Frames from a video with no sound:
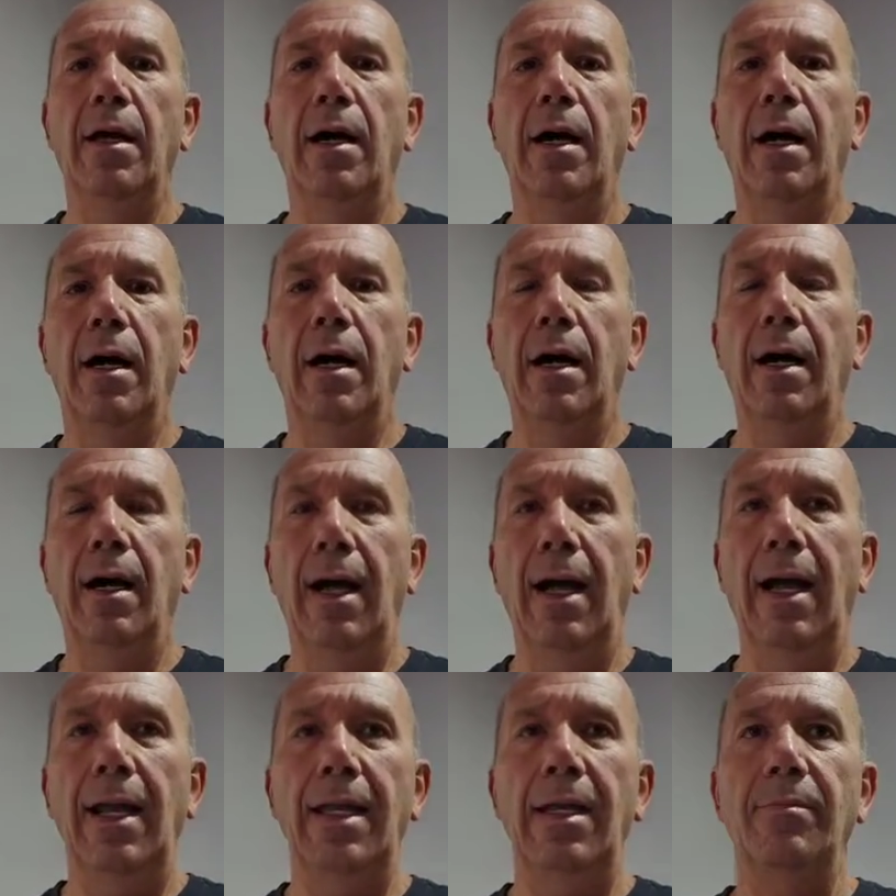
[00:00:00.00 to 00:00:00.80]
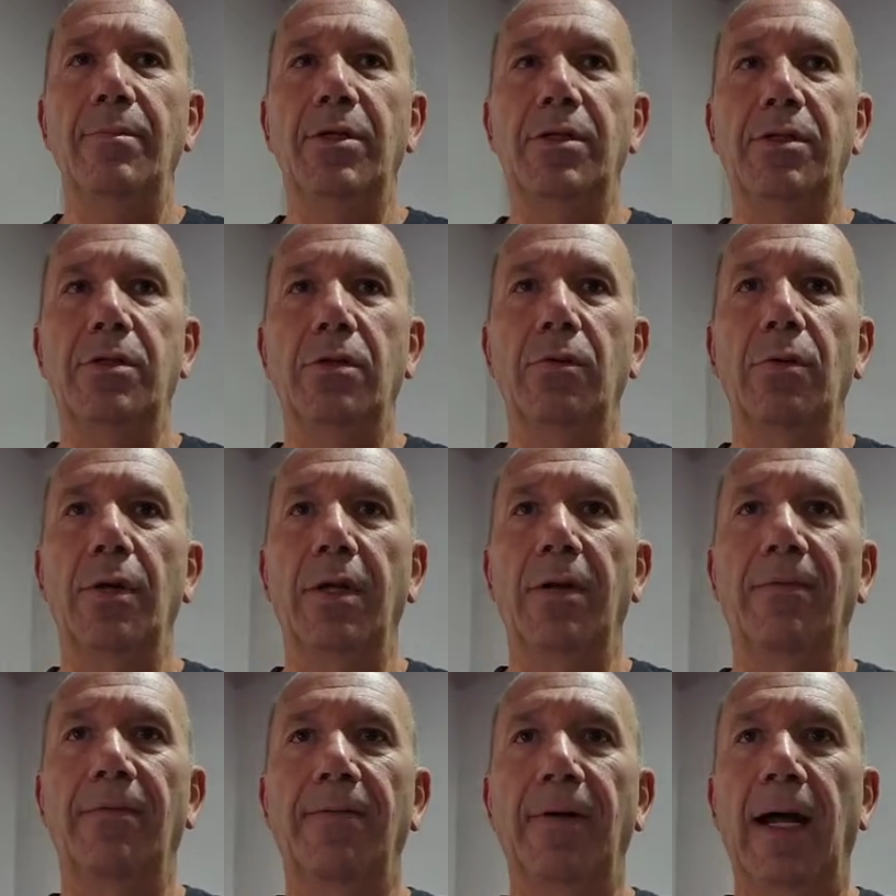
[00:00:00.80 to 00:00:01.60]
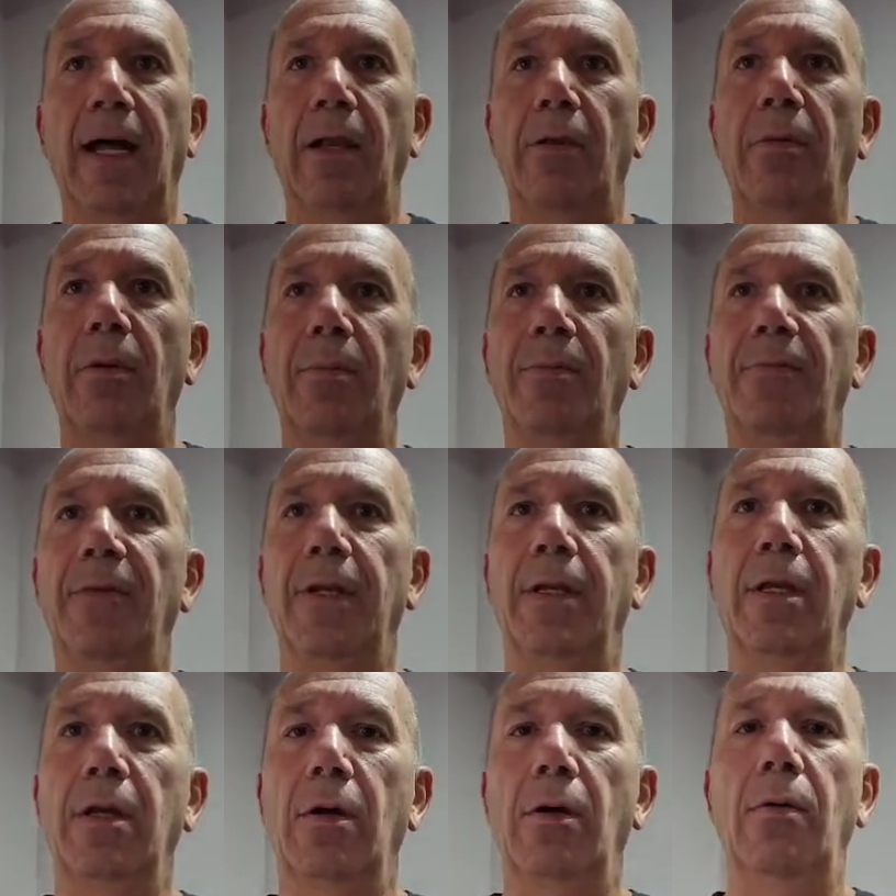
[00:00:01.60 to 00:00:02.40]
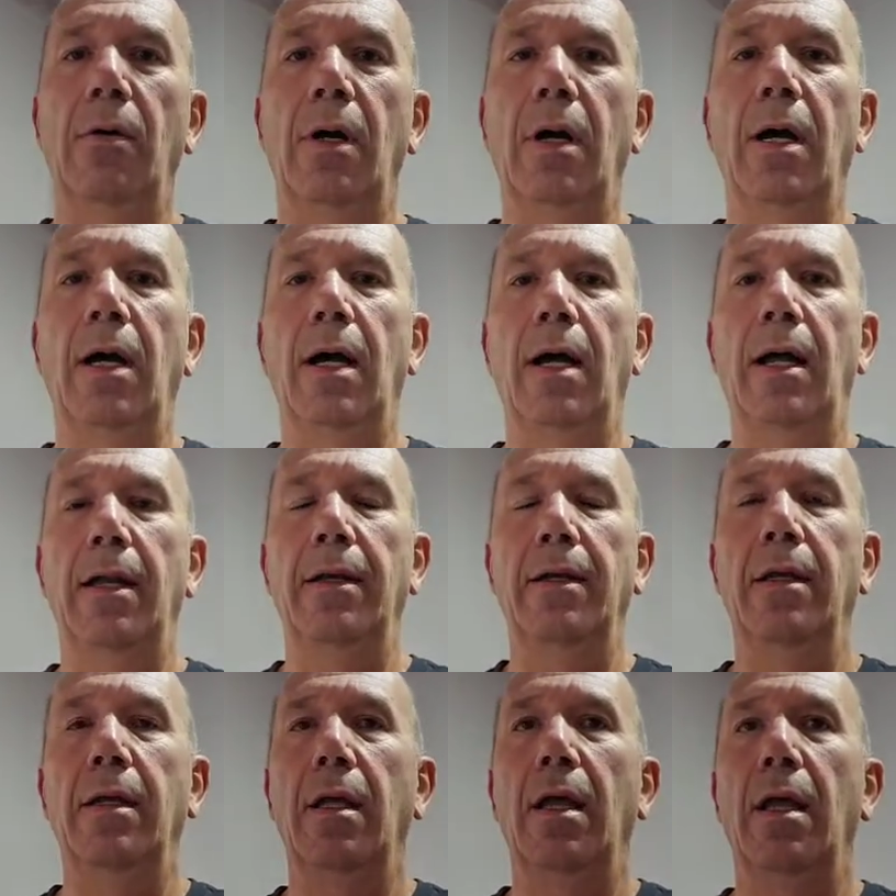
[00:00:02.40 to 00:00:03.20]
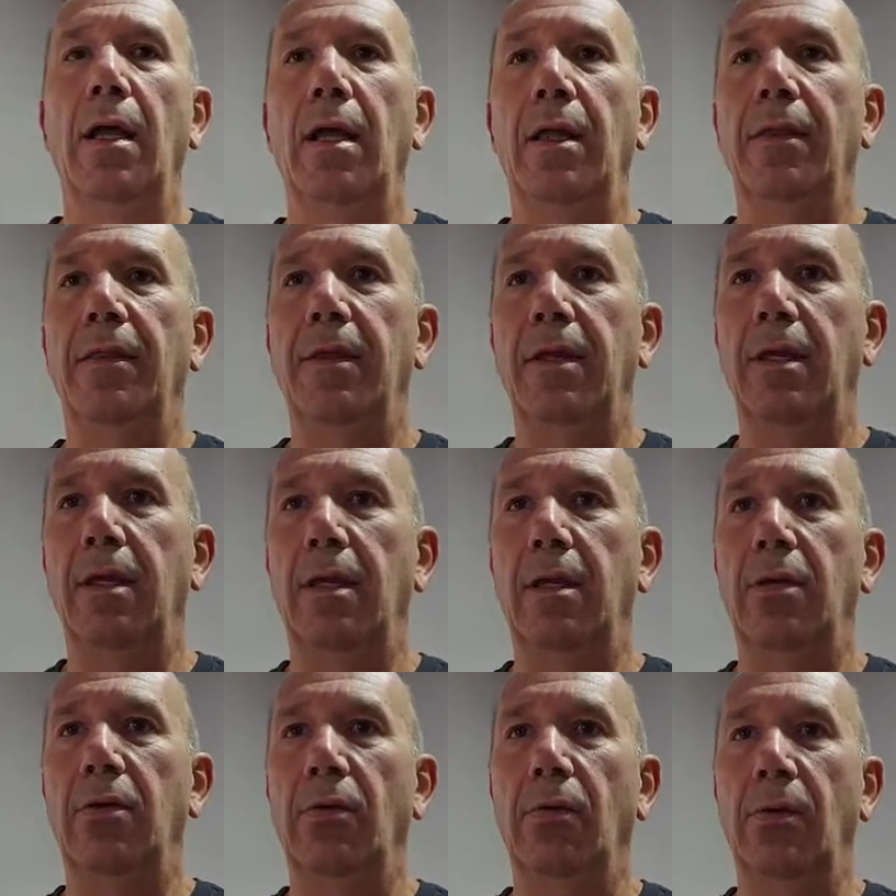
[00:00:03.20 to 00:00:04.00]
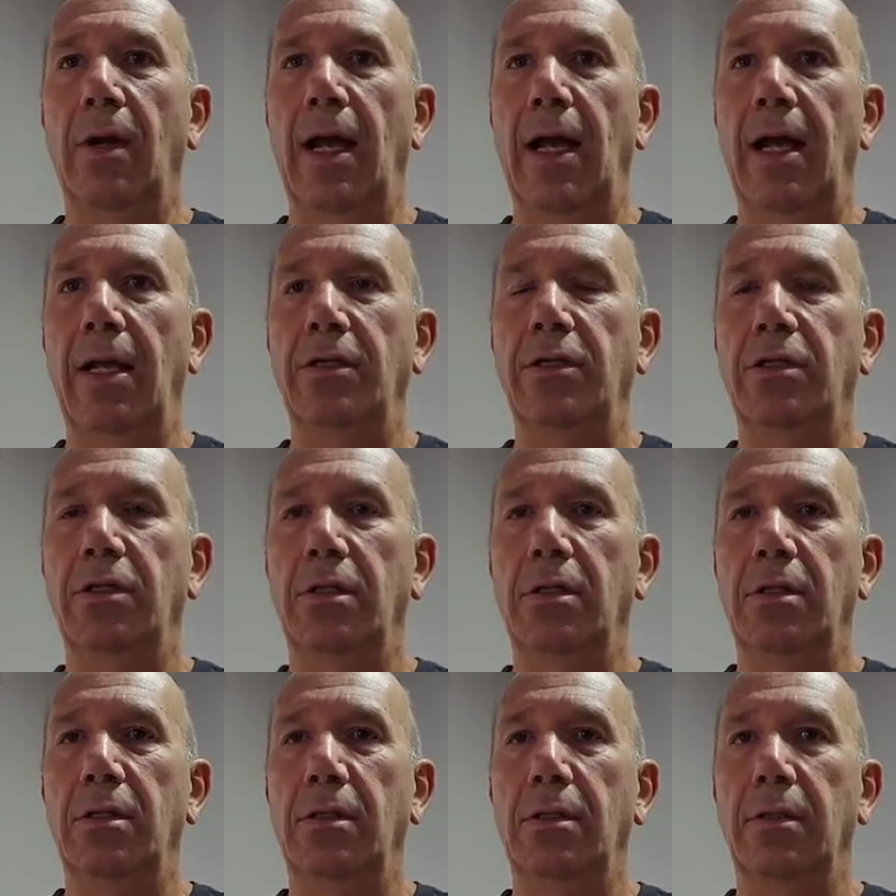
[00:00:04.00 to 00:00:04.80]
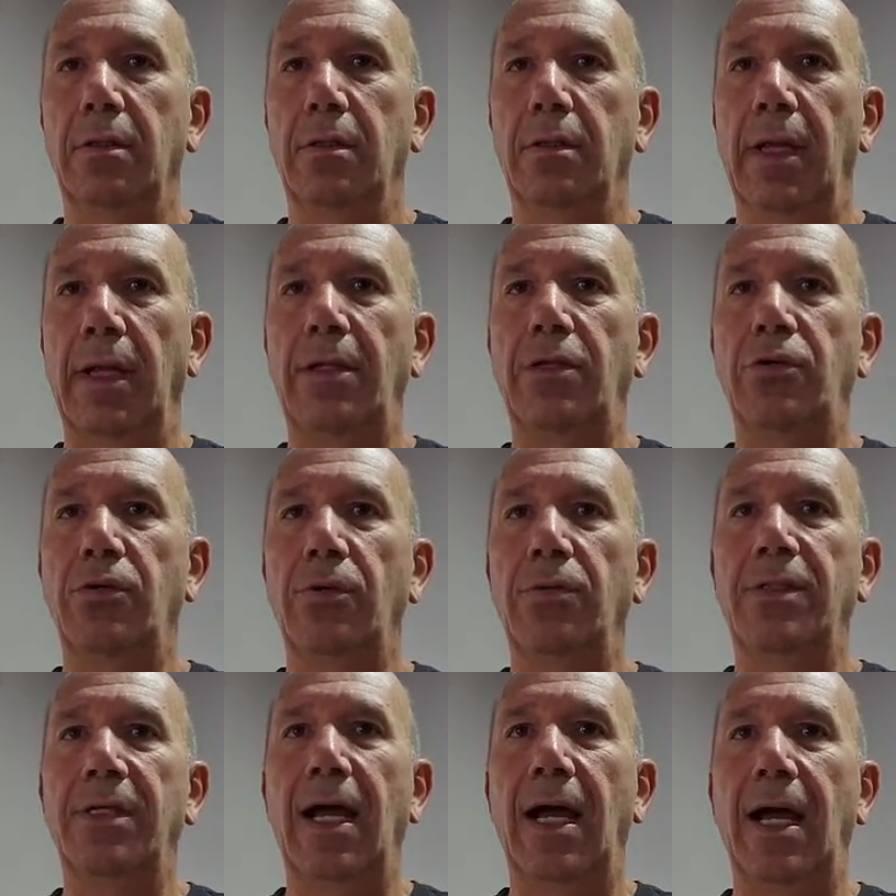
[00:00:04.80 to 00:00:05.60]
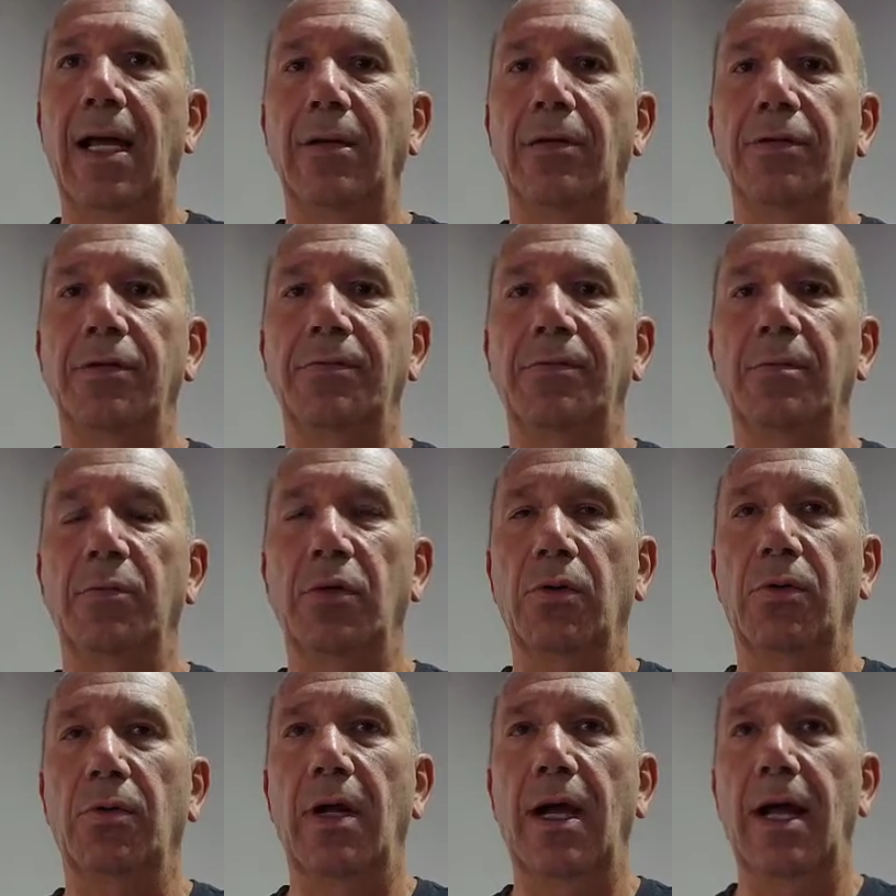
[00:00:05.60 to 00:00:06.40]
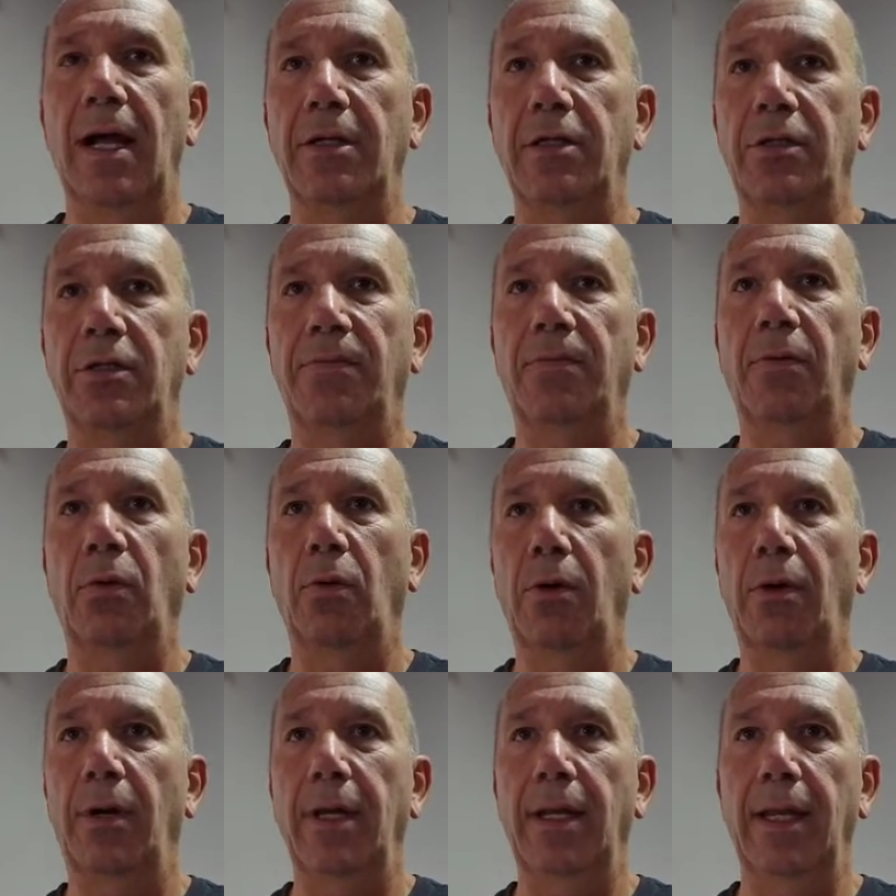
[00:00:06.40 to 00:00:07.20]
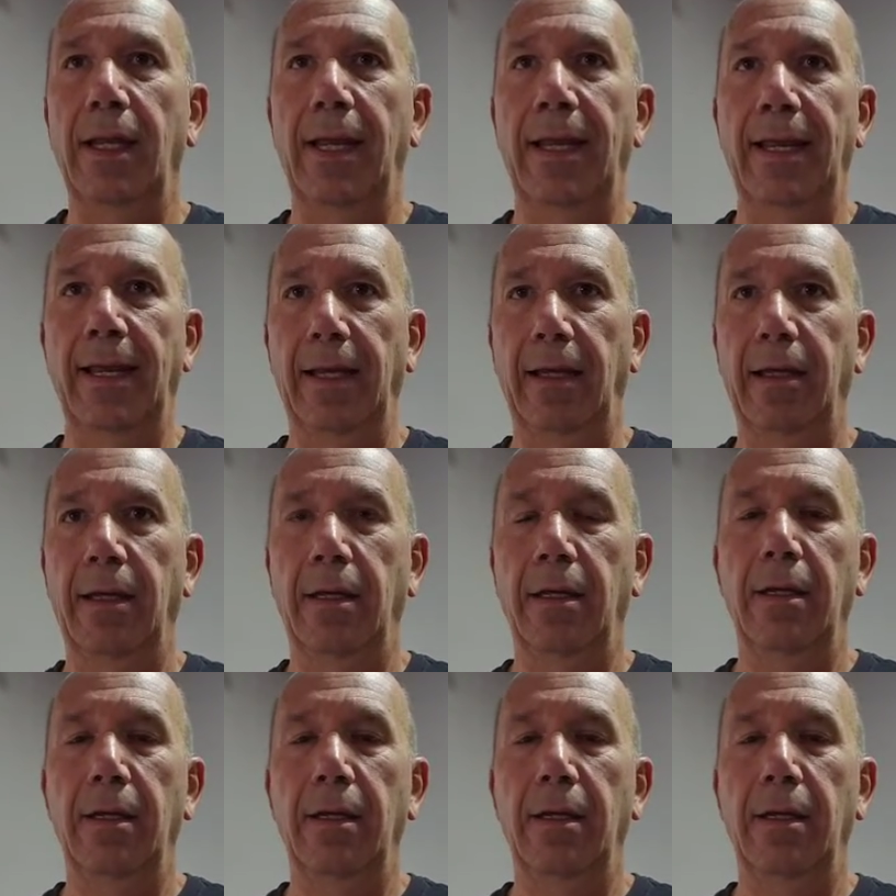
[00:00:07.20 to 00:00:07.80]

I am just doing a follow-up video on the garage Nitro tiles from Garage Flooring Inc.